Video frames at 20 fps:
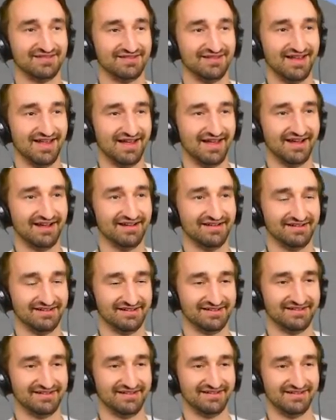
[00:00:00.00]
But yeah. I mean,
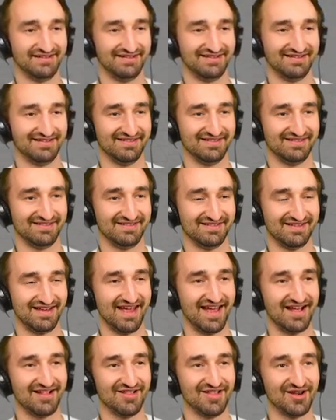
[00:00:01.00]
what? oh, wow.
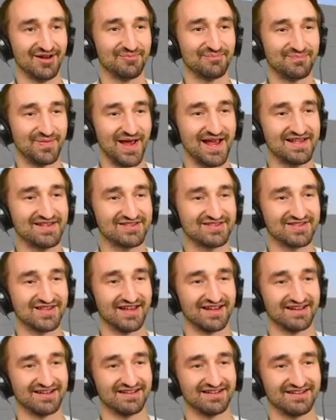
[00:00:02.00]
Yeah, a little
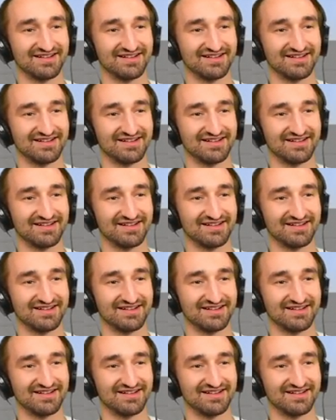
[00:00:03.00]
basic.